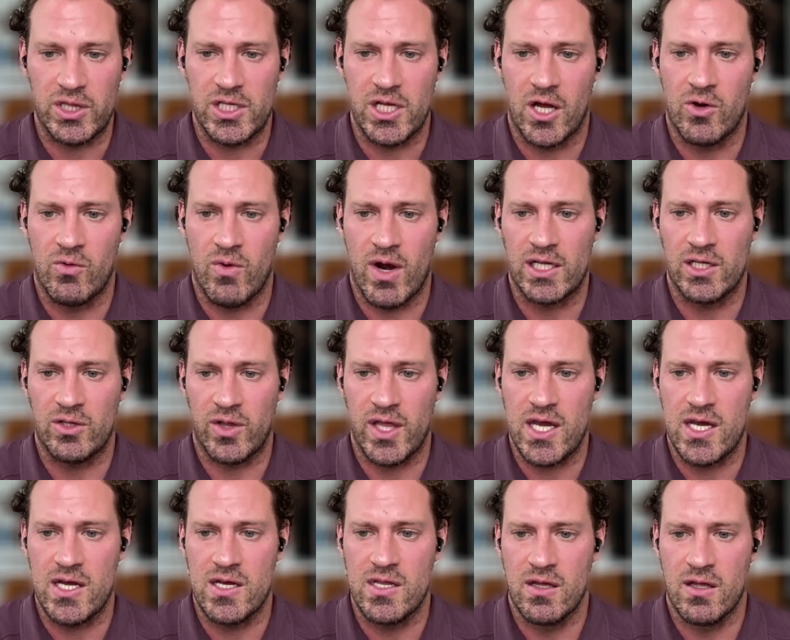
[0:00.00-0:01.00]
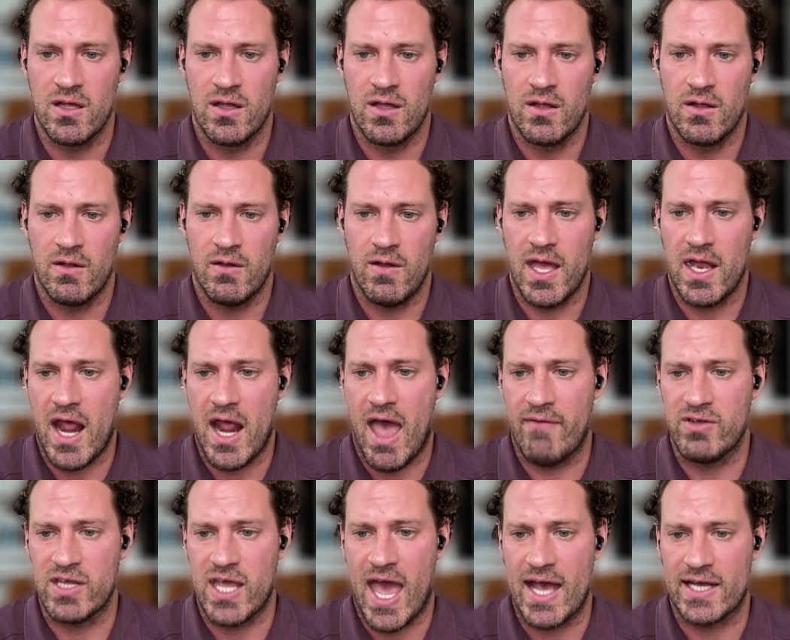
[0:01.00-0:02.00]
unregulated and
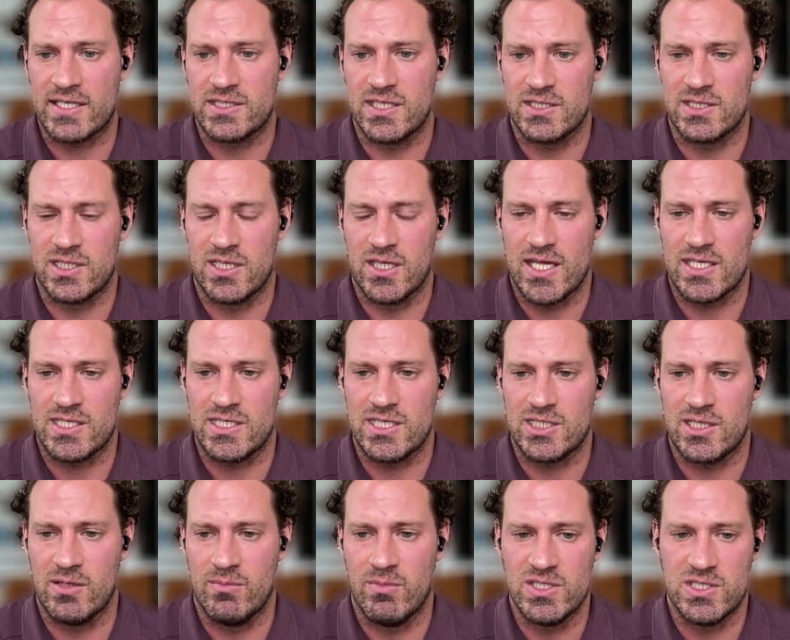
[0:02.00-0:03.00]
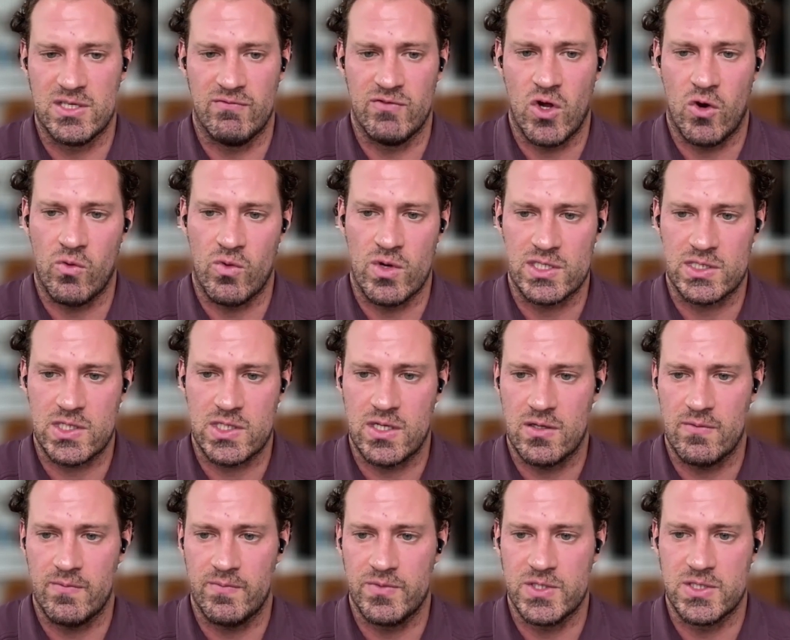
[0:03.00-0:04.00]
having access to that system is of no risk
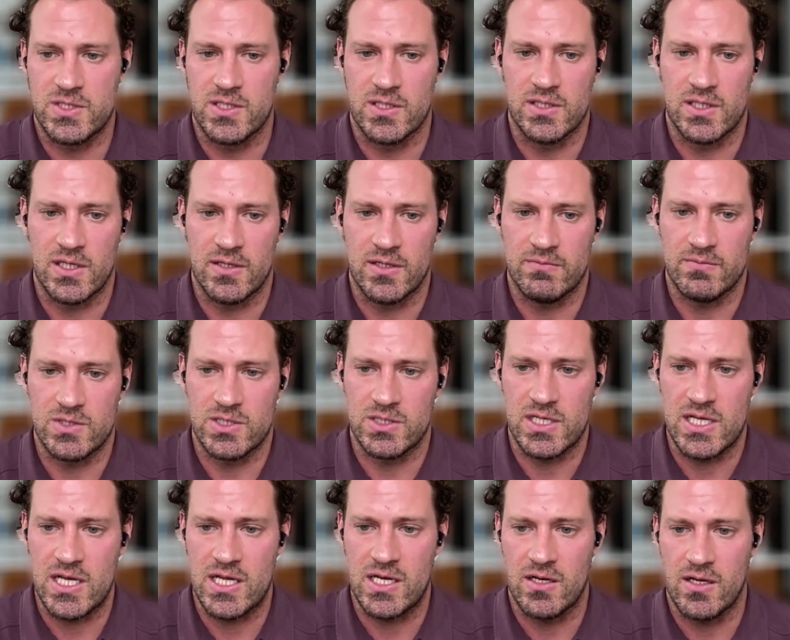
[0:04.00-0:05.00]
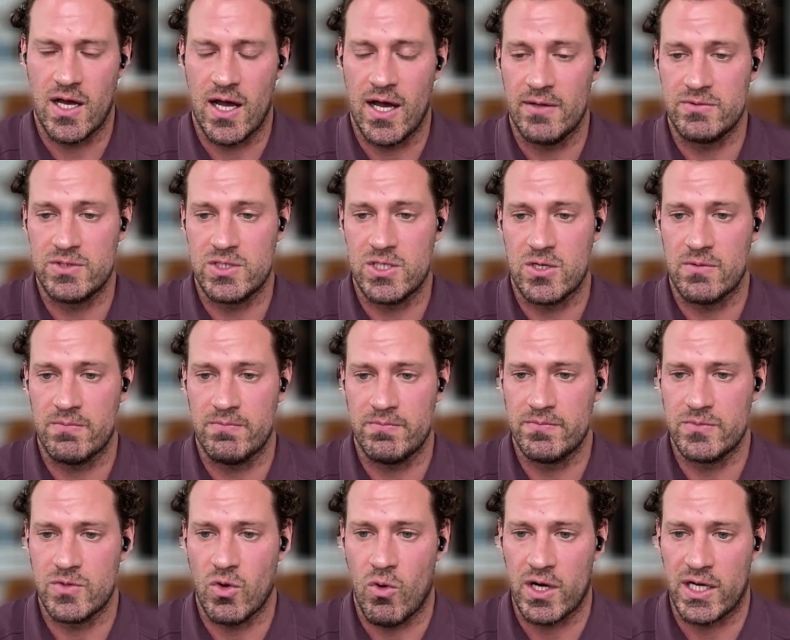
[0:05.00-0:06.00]
to your
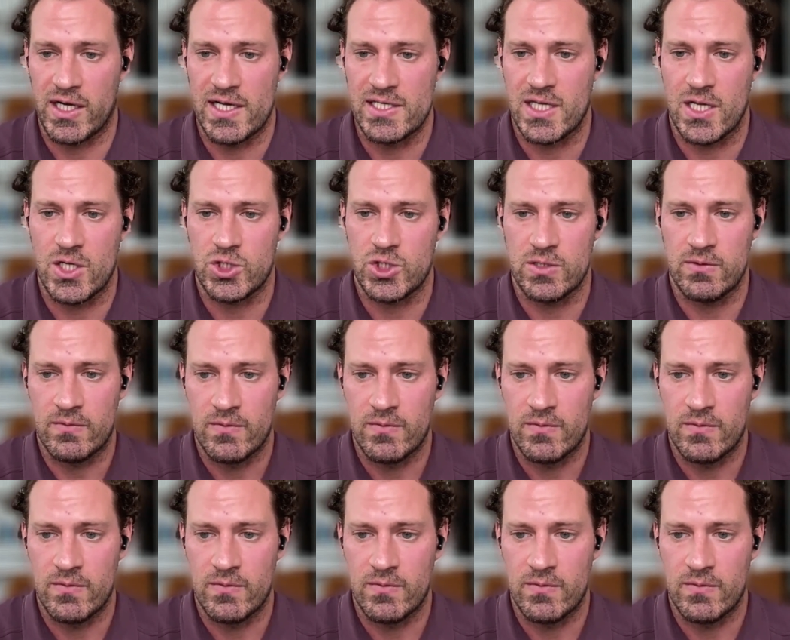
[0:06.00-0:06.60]
organization.